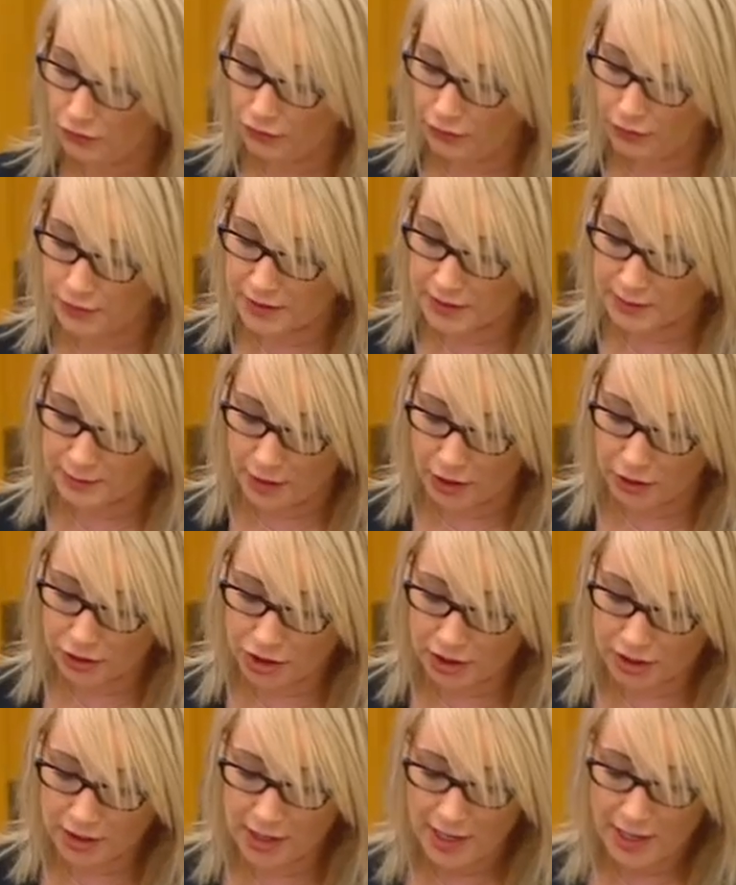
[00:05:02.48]
for this
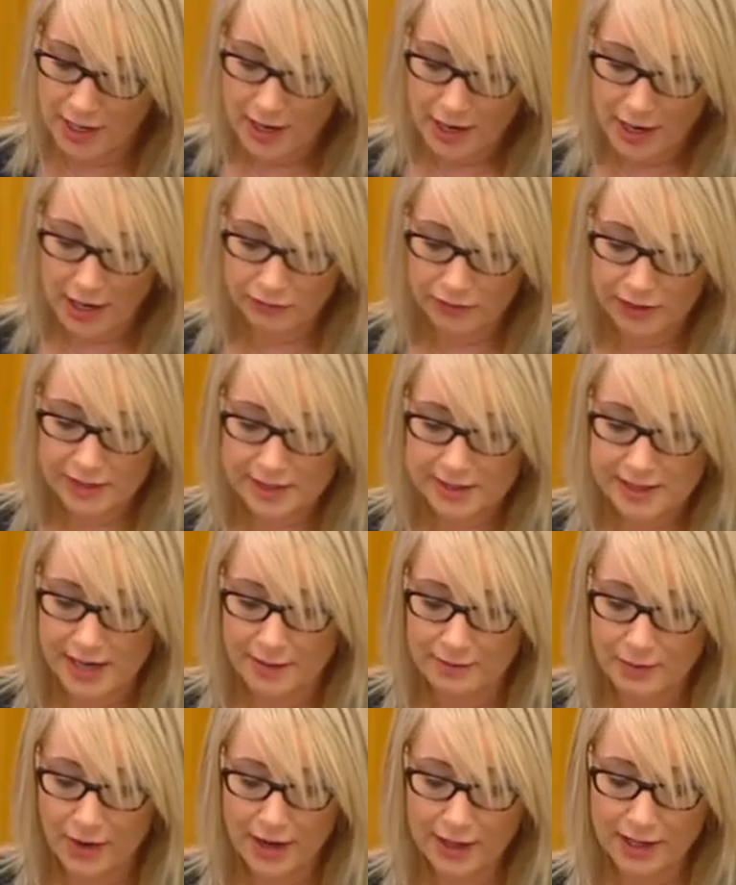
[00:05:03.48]
motion and
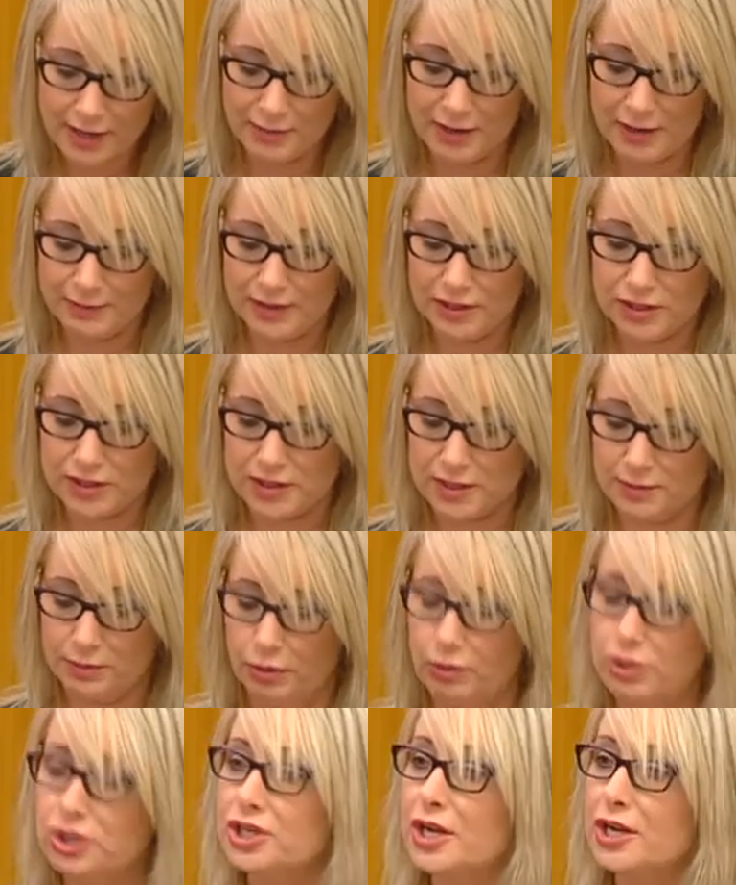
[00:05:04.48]
restate my commitment to
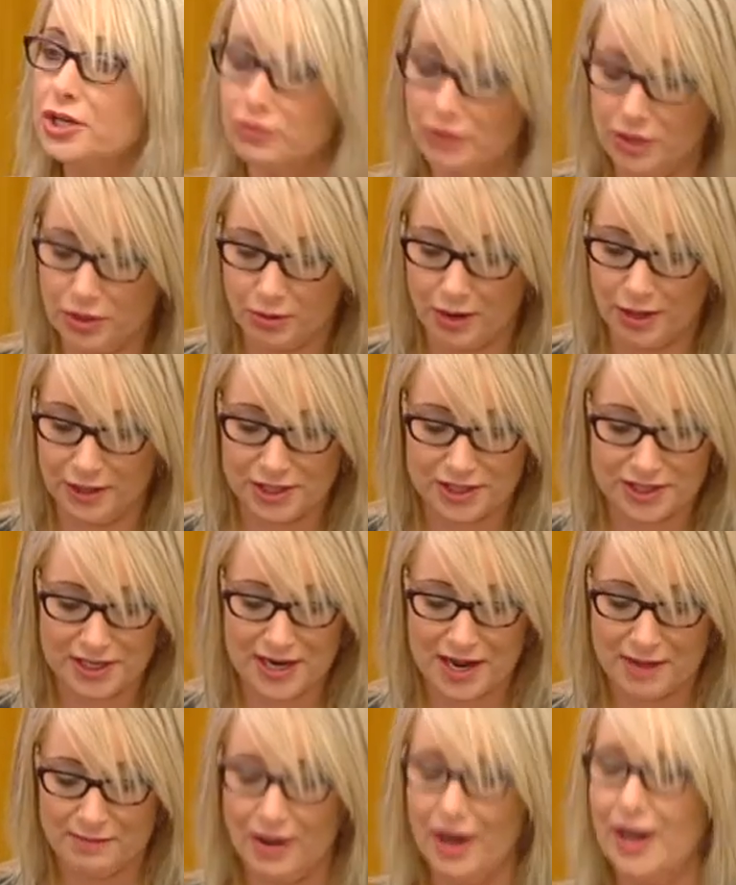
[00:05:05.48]
support gender
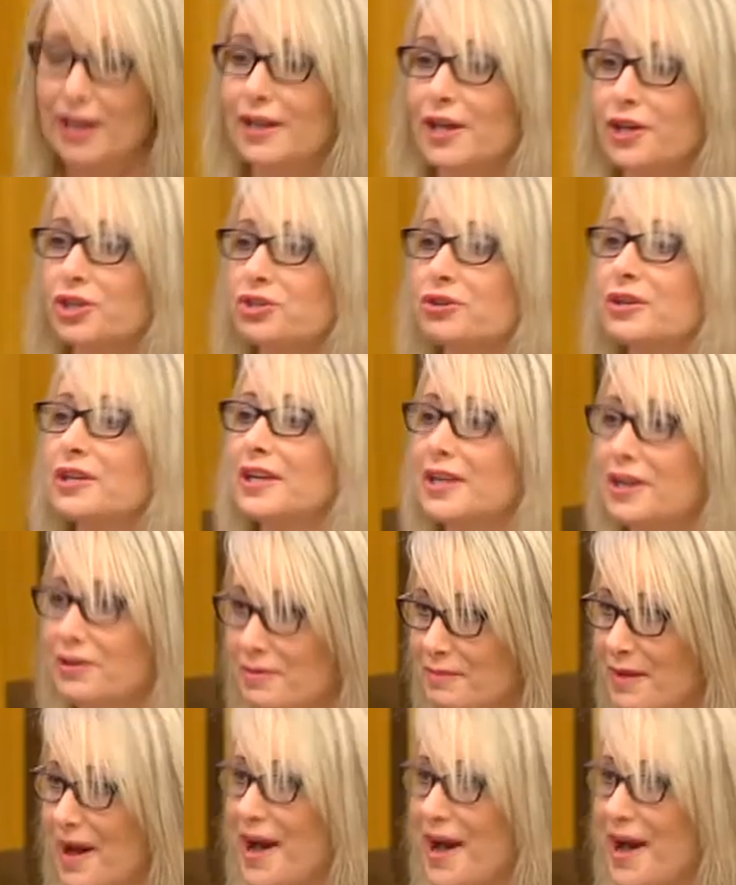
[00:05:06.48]
equality in my electorate here in